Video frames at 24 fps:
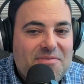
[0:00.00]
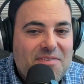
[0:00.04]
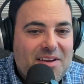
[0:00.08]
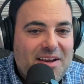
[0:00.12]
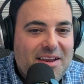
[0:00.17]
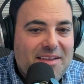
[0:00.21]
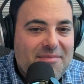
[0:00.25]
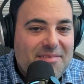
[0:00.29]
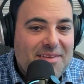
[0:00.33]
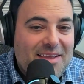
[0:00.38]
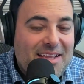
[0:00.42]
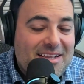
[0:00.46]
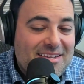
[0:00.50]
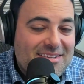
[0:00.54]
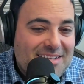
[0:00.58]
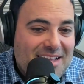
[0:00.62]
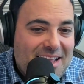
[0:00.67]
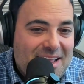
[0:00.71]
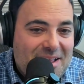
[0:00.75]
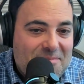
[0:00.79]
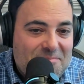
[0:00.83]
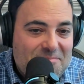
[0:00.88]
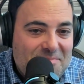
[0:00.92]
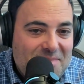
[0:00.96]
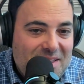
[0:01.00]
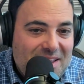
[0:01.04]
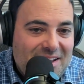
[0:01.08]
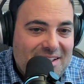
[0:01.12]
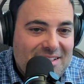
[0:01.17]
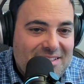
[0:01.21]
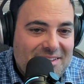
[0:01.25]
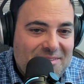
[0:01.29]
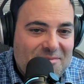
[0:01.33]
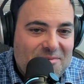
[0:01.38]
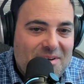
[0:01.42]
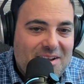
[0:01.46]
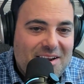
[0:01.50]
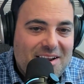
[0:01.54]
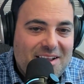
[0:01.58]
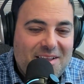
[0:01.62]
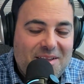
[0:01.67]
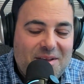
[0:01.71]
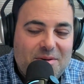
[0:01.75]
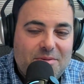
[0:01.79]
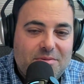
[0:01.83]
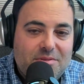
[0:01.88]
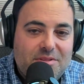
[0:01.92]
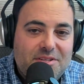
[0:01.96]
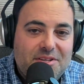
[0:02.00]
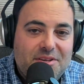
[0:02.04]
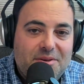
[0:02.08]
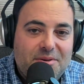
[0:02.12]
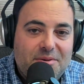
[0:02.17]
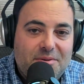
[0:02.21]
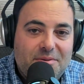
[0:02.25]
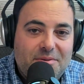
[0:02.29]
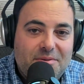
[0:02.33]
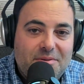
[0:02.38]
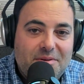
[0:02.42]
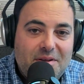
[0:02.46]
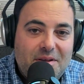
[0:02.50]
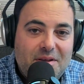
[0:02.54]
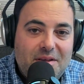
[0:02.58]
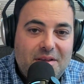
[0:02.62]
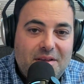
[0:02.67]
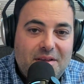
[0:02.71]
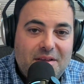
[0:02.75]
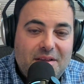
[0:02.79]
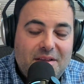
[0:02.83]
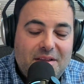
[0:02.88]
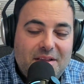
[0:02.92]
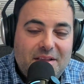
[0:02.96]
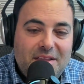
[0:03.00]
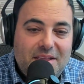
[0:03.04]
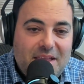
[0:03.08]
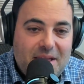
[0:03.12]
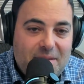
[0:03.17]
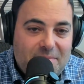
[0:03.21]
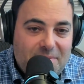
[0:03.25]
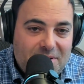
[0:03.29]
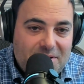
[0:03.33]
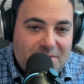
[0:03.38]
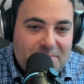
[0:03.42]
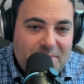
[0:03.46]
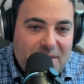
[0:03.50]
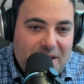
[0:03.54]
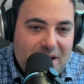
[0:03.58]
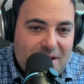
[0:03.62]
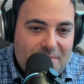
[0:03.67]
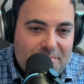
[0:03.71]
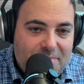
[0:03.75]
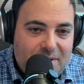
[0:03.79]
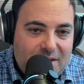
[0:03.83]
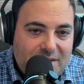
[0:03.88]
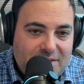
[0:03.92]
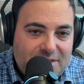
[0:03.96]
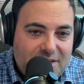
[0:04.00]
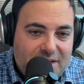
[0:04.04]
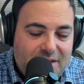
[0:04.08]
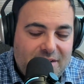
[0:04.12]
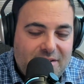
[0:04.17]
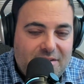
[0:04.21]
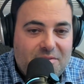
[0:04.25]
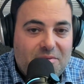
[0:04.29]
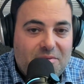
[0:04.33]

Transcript: funny because I immediately want to go to, yeah, but it'll be on budget,